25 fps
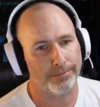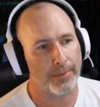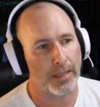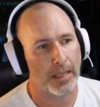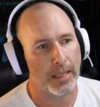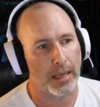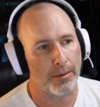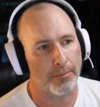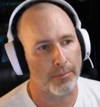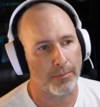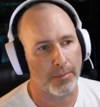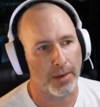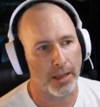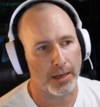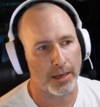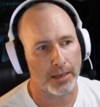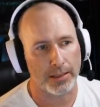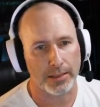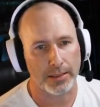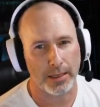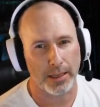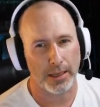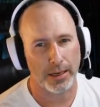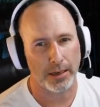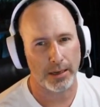I'm not
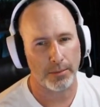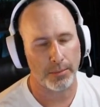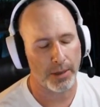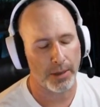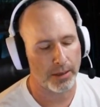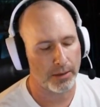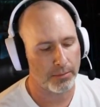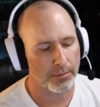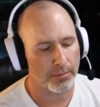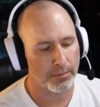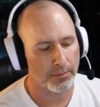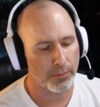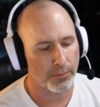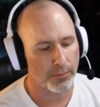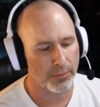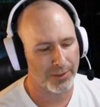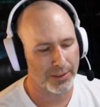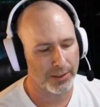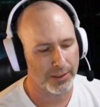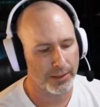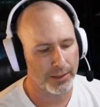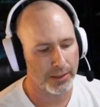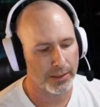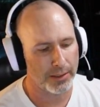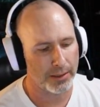excited about them
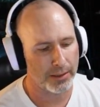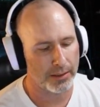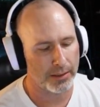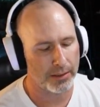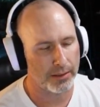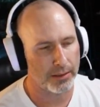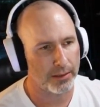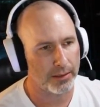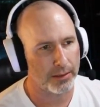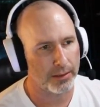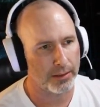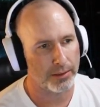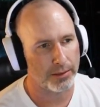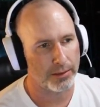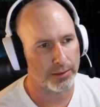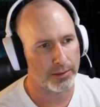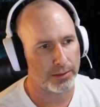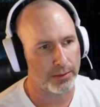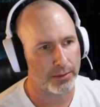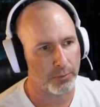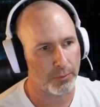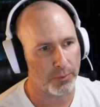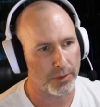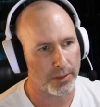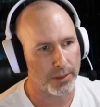really.
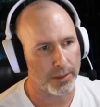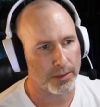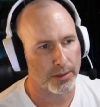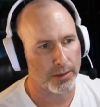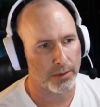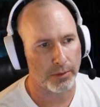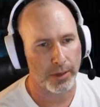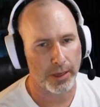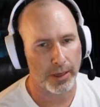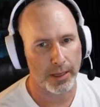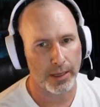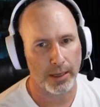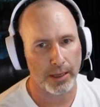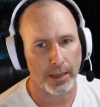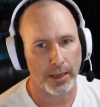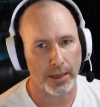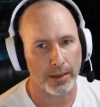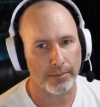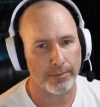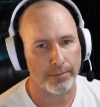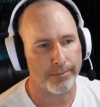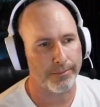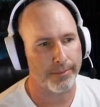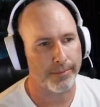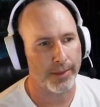There's one that's okay.
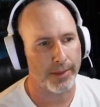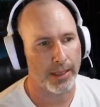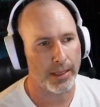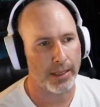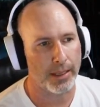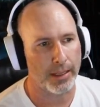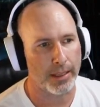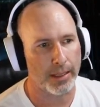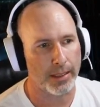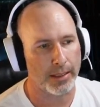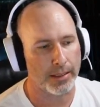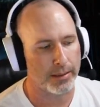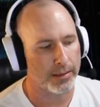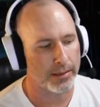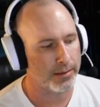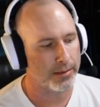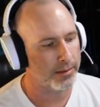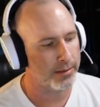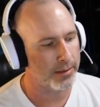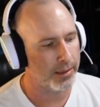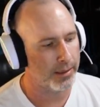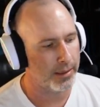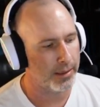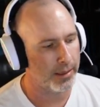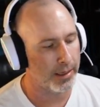
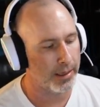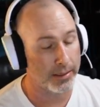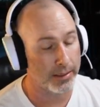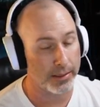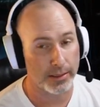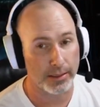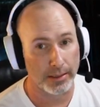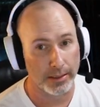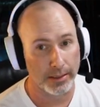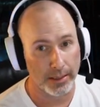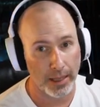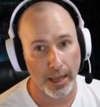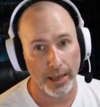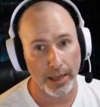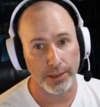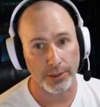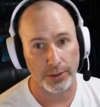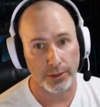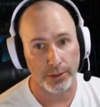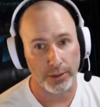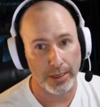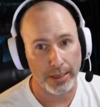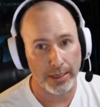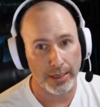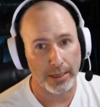It's nice.
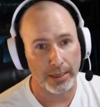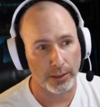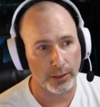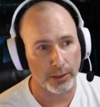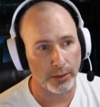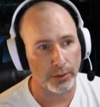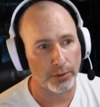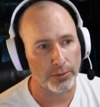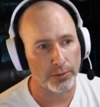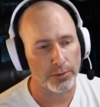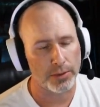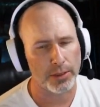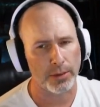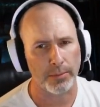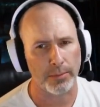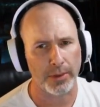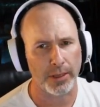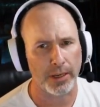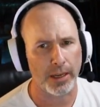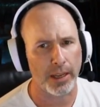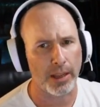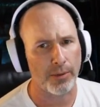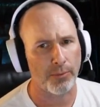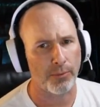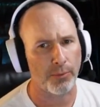You're getting a little
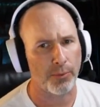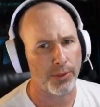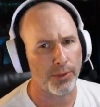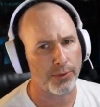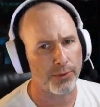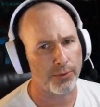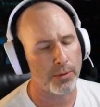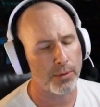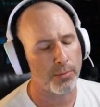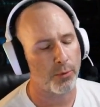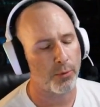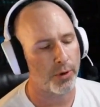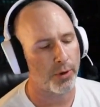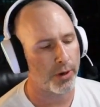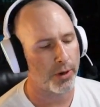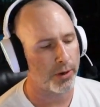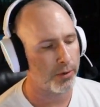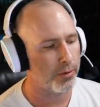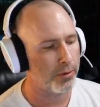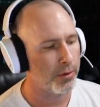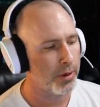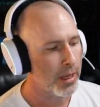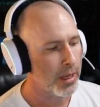something, and with 3.0,